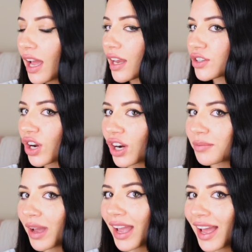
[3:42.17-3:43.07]
and
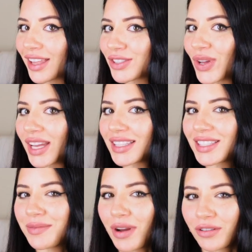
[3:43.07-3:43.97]
turn my head so I can
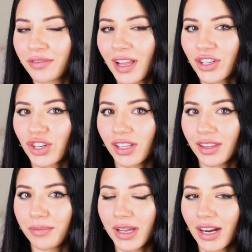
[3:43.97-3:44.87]
see my reflection in
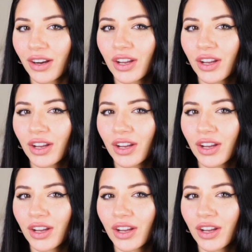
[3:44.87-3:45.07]
the mirror.